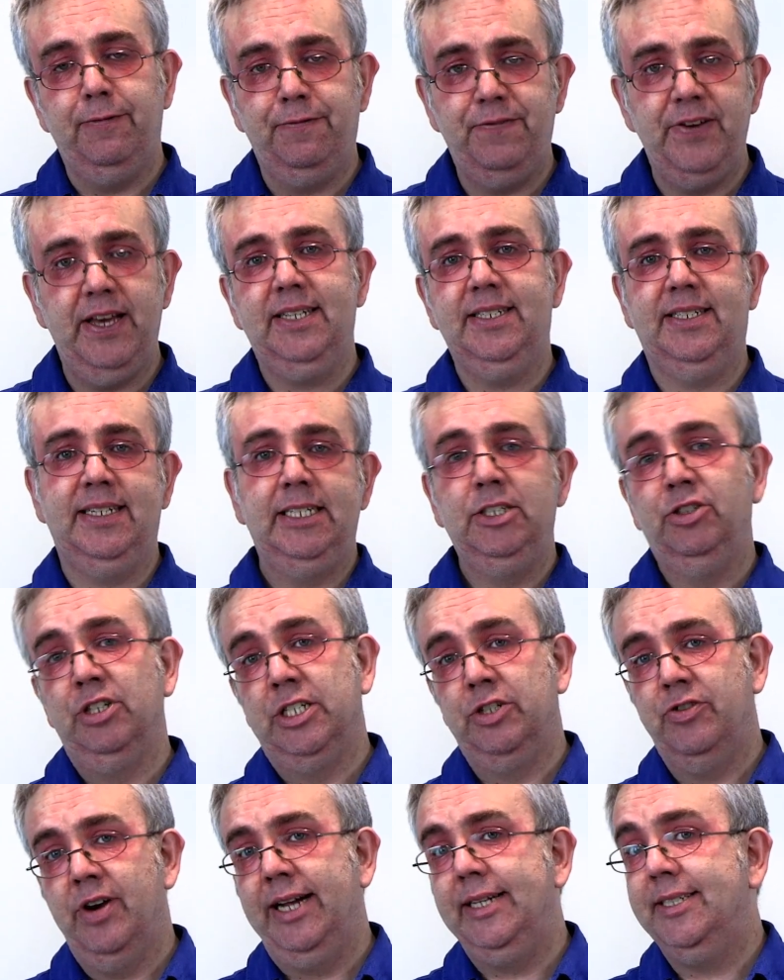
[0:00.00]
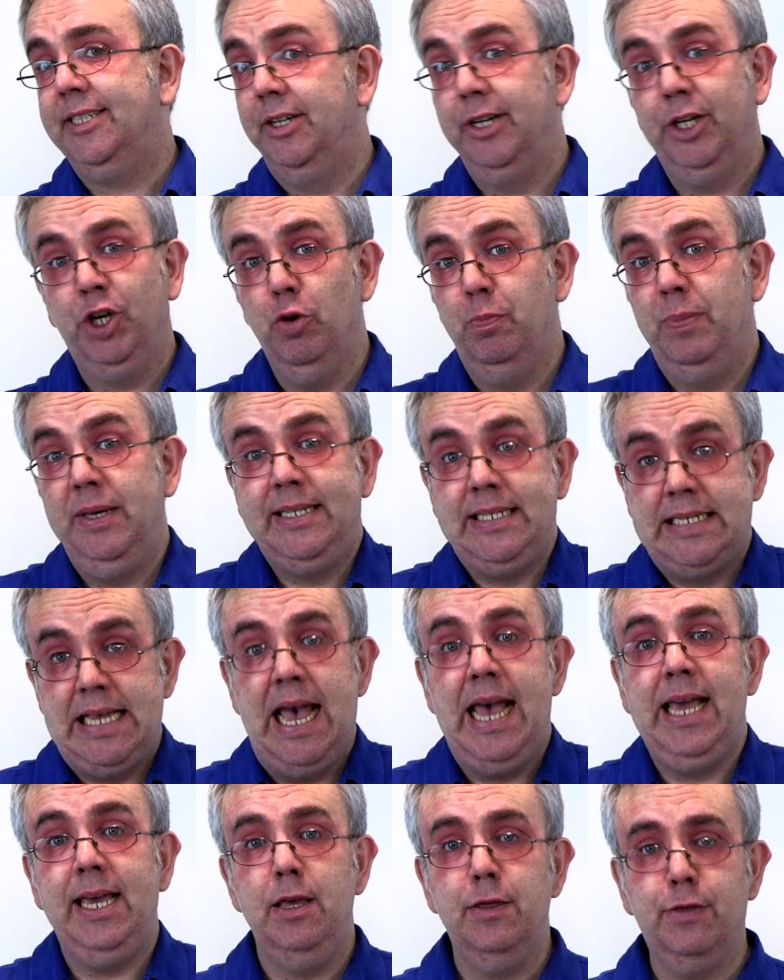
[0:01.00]
fixed interest rate. So it could be,
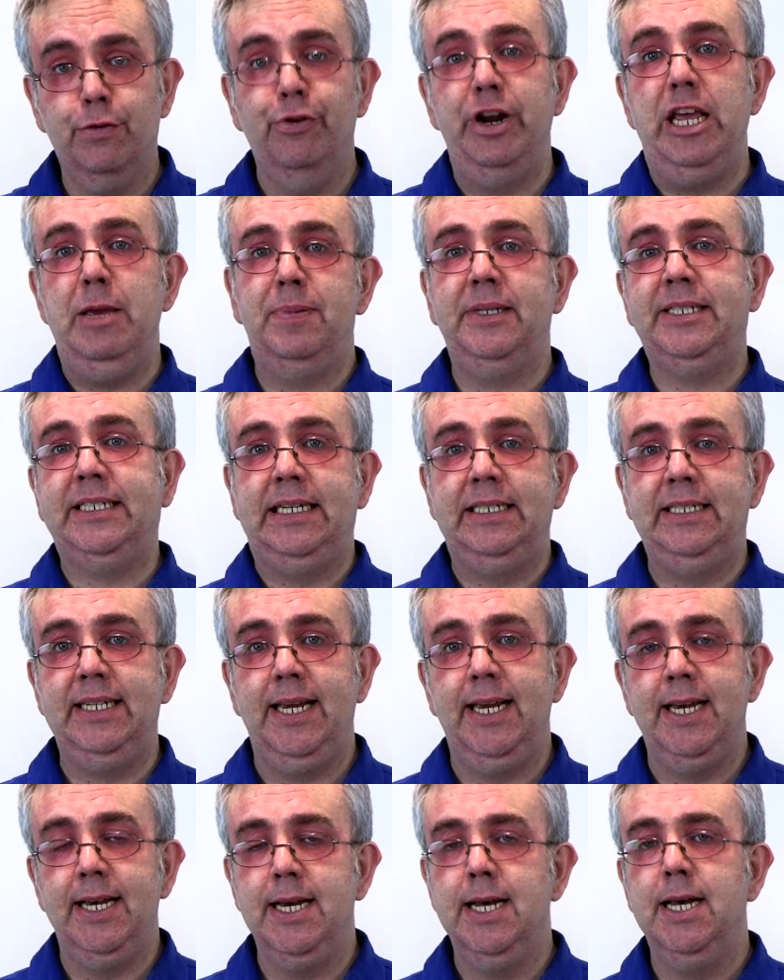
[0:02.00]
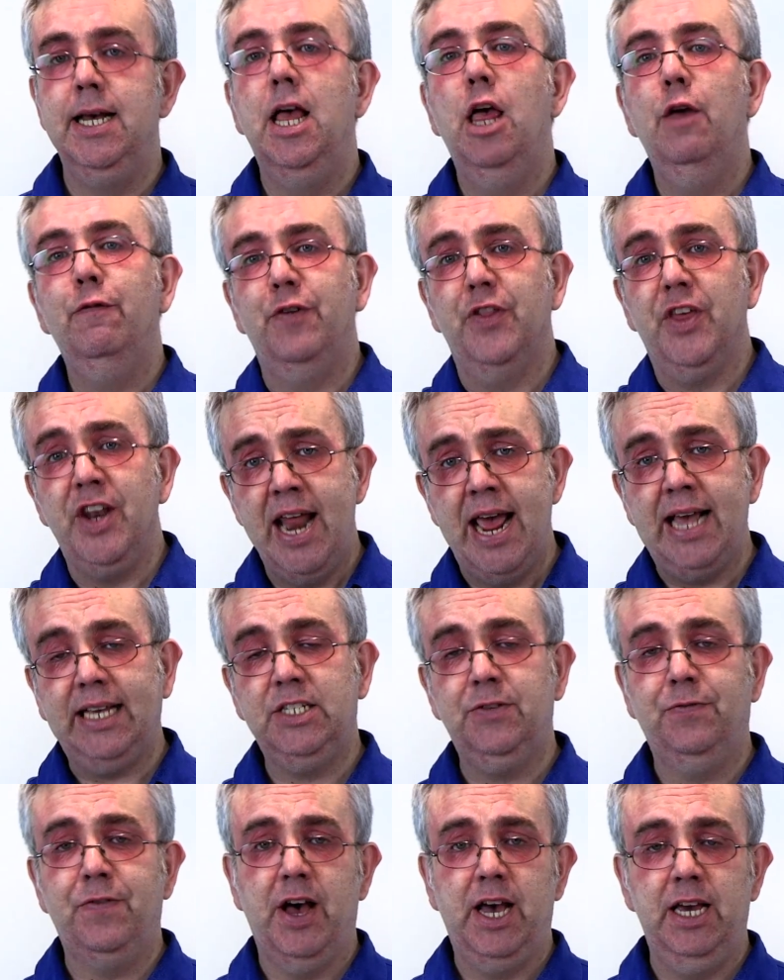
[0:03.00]
say, 3% a year for the
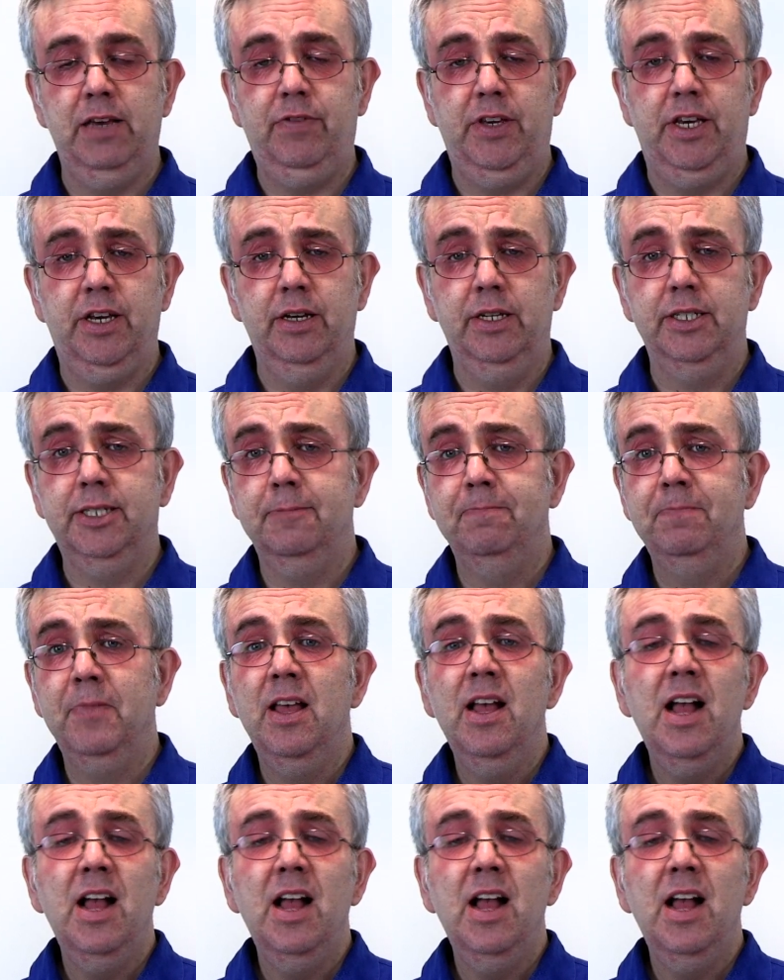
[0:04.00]
next 5 years.